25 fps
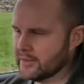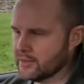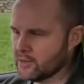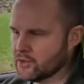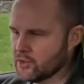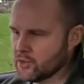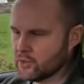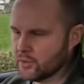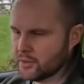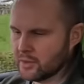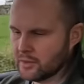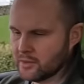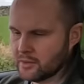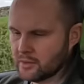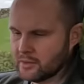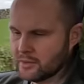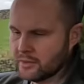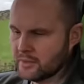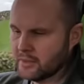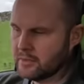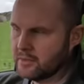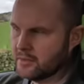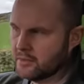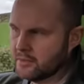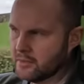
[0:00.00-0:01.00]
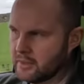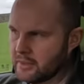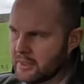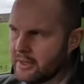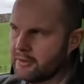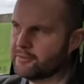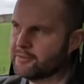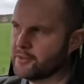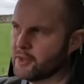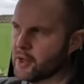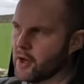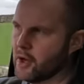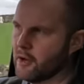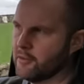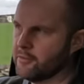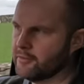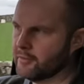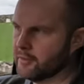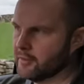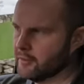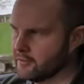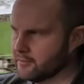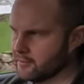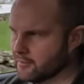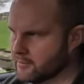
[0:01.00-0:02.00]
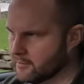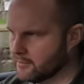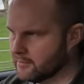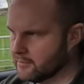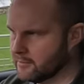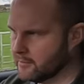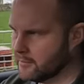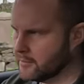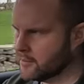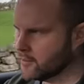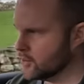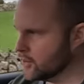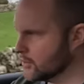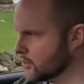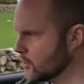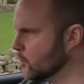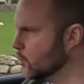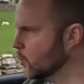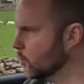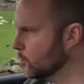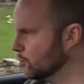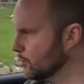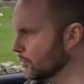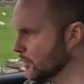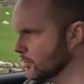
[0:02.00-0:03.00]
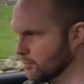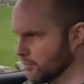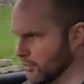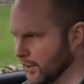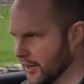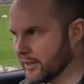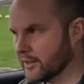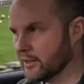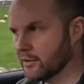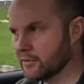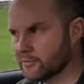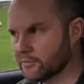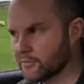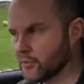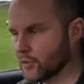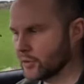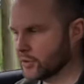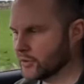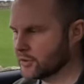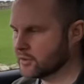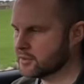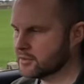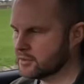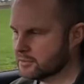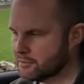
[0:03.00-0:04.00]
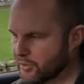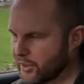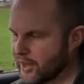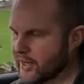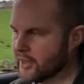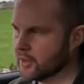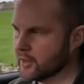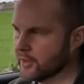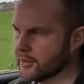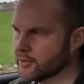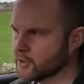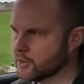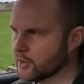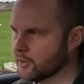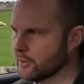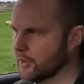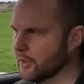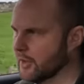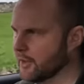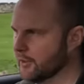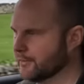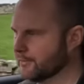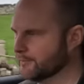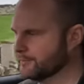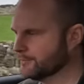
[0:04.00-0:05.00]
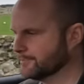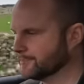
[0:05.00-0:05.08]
that you can lift off and there's a good bit of braking force brake lights come on